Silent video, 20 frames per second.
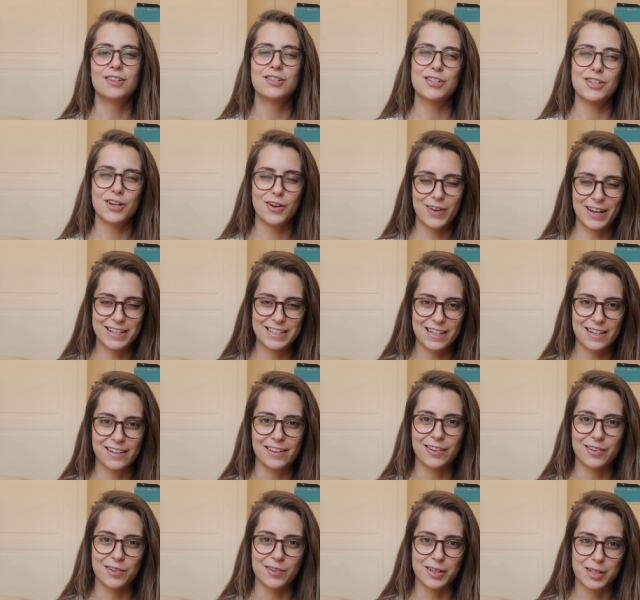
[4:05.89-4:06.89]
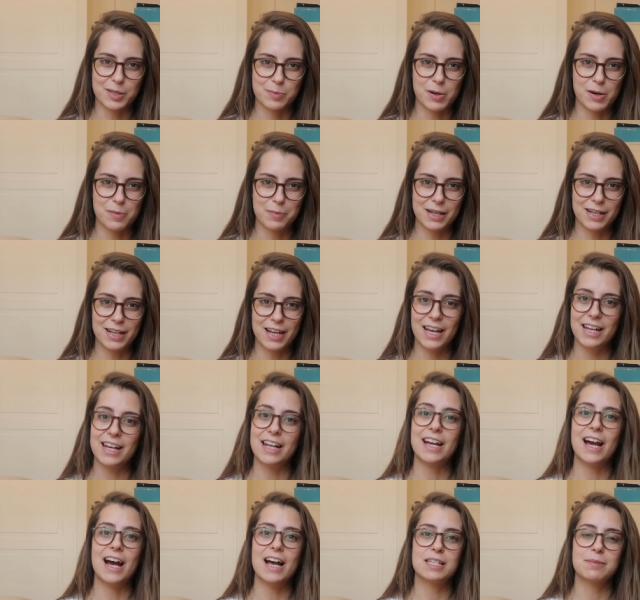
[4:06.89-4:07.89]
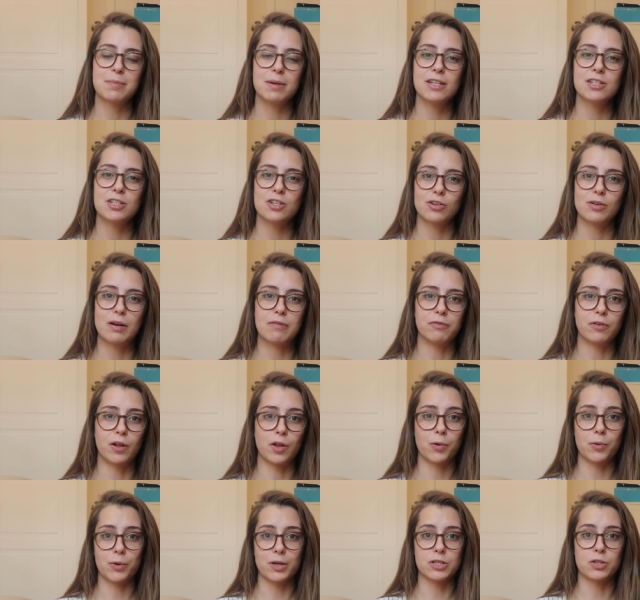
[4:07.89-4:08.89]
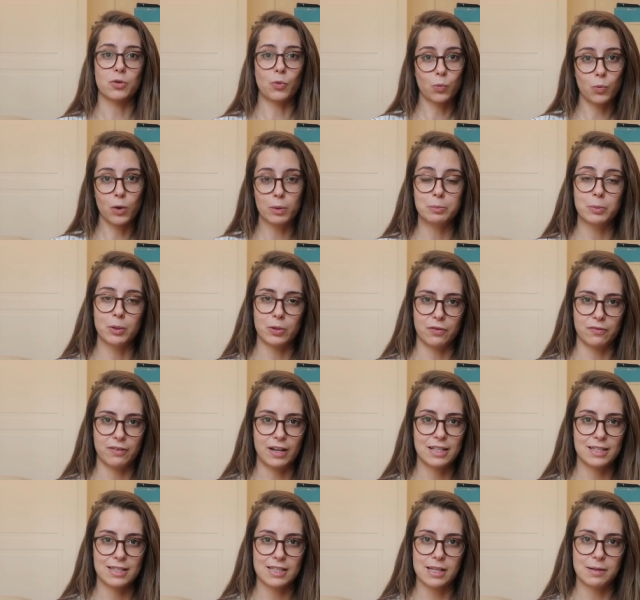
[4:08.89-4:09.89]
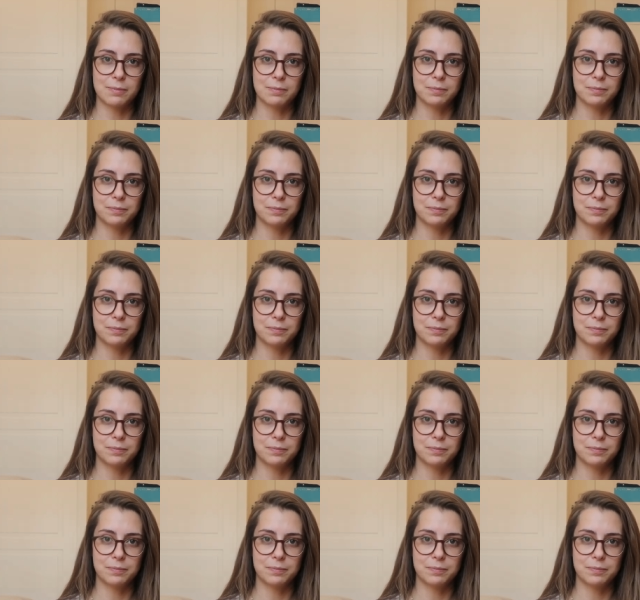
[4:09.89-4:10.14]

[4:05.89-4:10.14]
So I did a little experiment and I asked my Instagram followers what motivates them.